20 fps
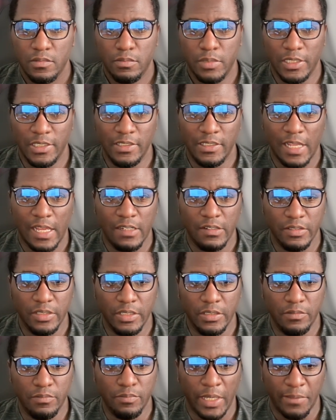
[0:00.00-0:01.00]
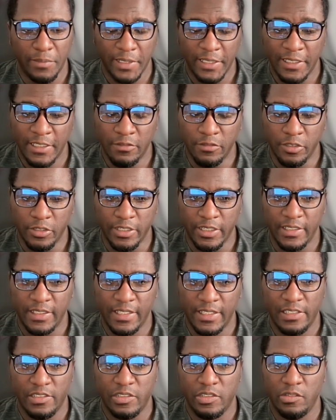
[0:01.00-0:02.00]
But I don't know, maybe he will get
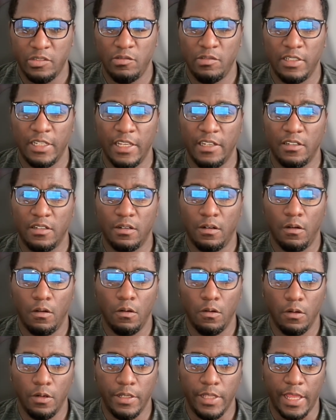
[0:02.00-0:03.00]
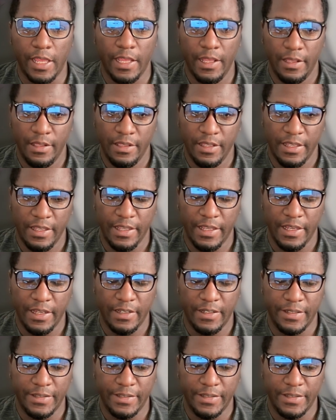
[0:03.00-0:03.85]
that suit later on in the